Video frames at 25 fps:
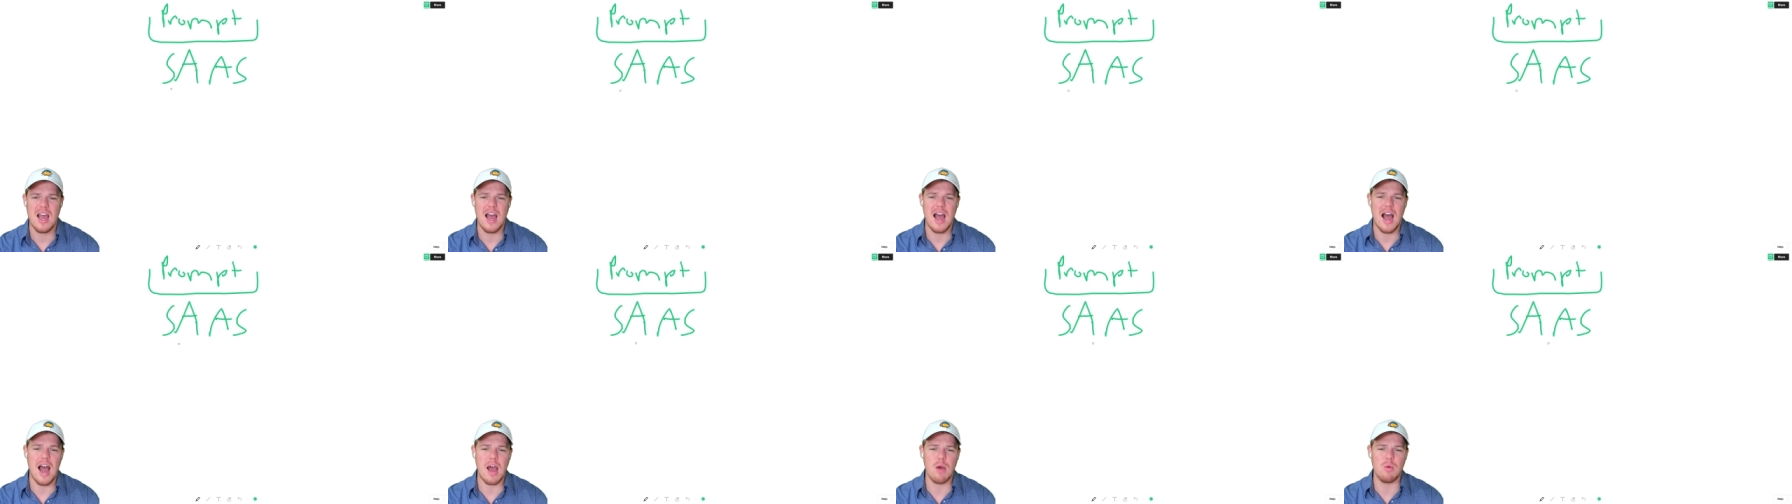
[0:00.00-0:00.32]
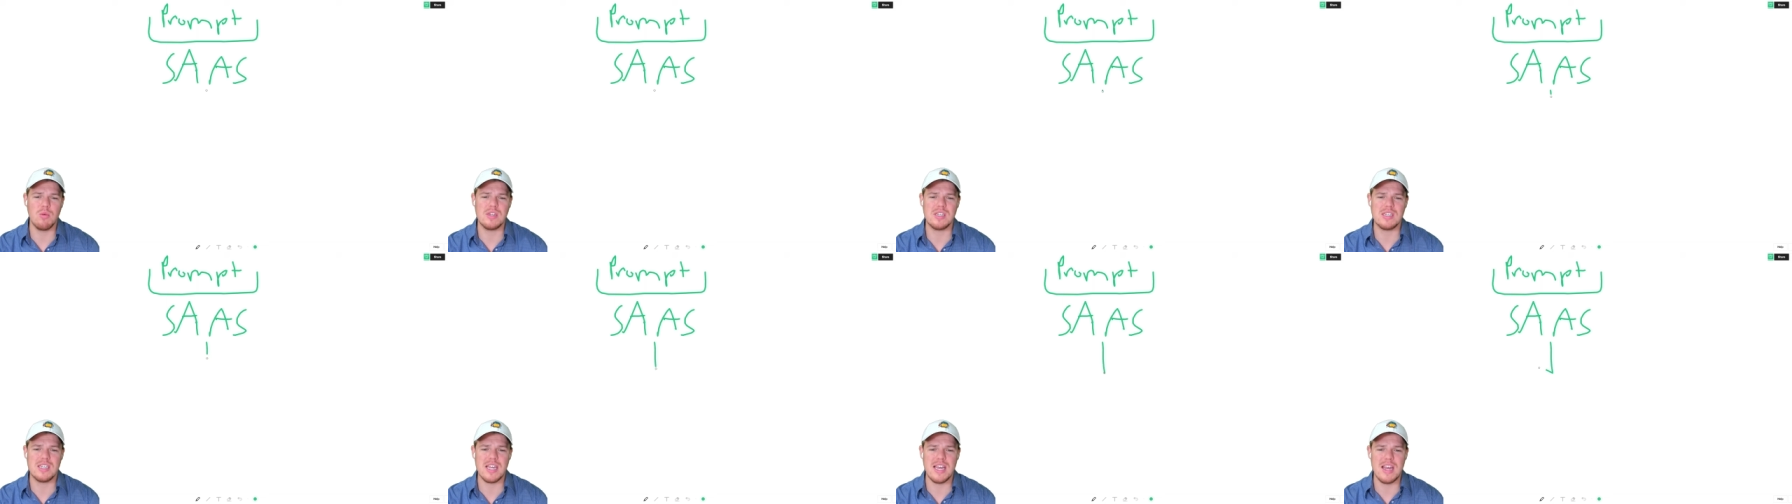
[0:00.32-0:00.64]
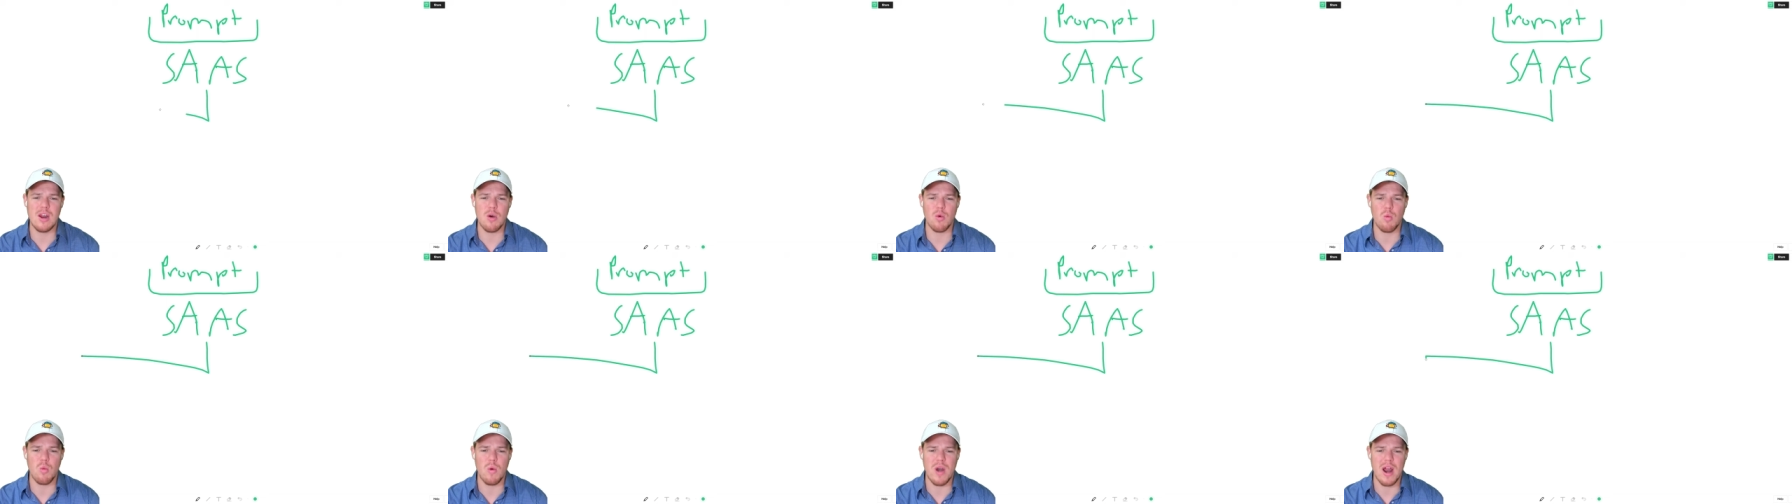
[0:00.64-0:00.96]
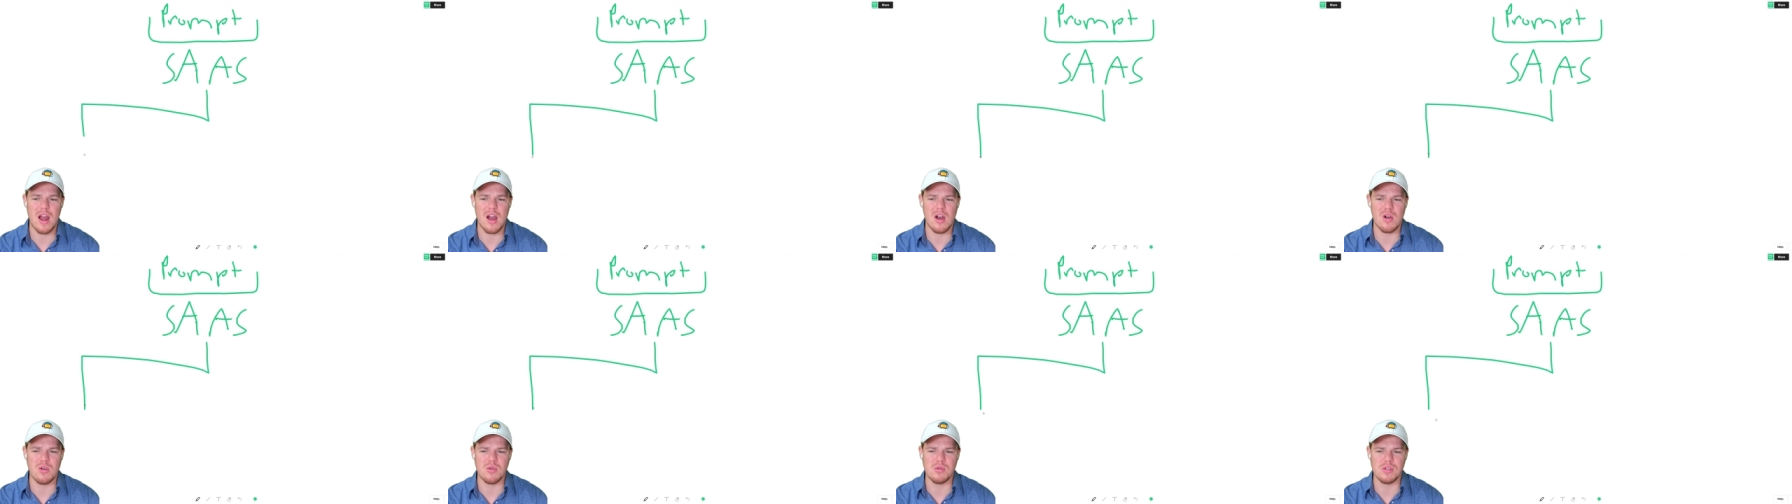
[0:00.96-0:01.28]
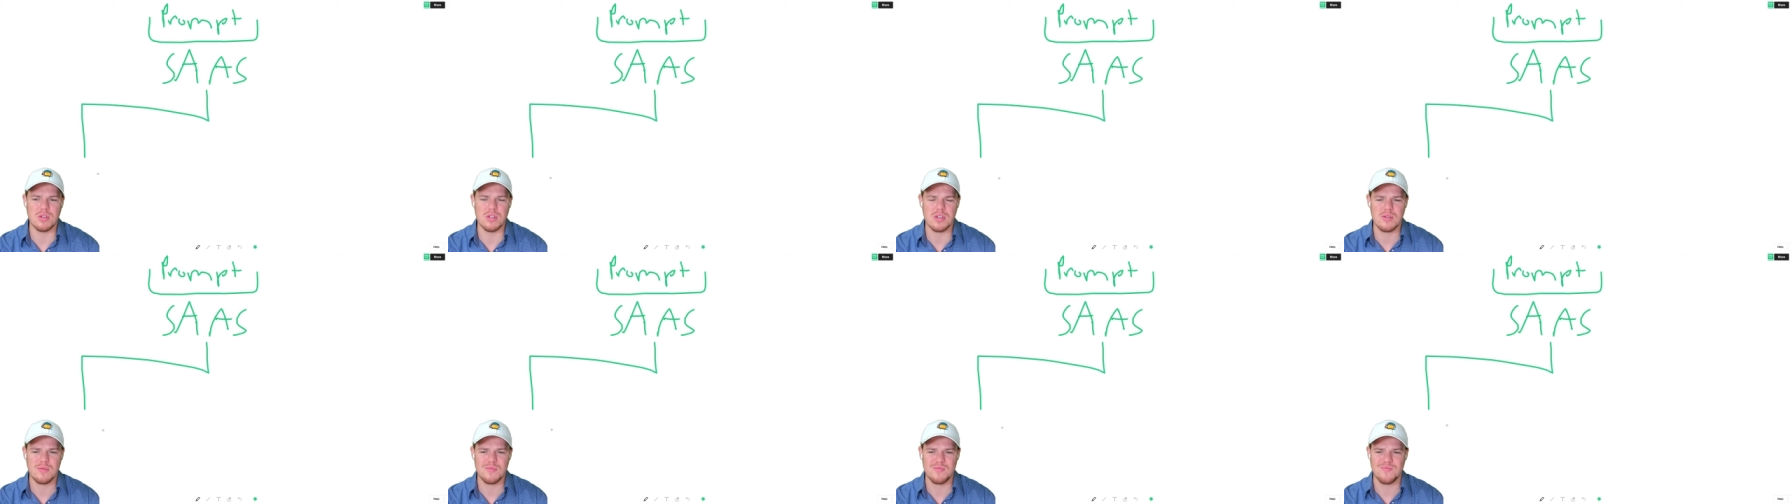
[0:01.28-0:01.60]
I would say
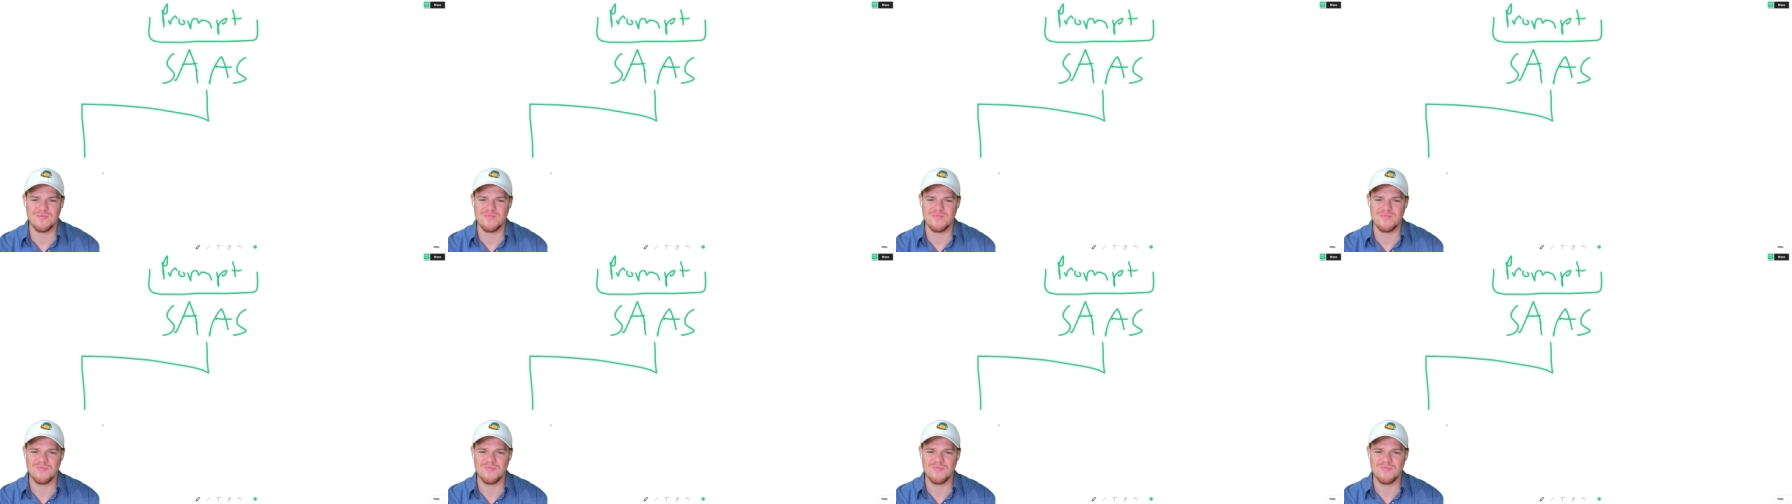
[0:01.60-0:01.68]
around